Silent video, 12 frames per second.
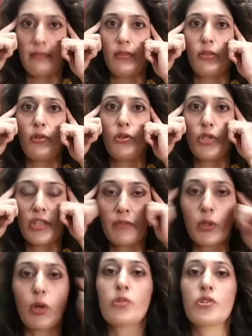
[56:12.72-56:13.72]
You just have
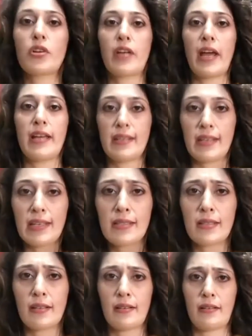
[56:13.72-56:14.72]
to close your eyes and he's here.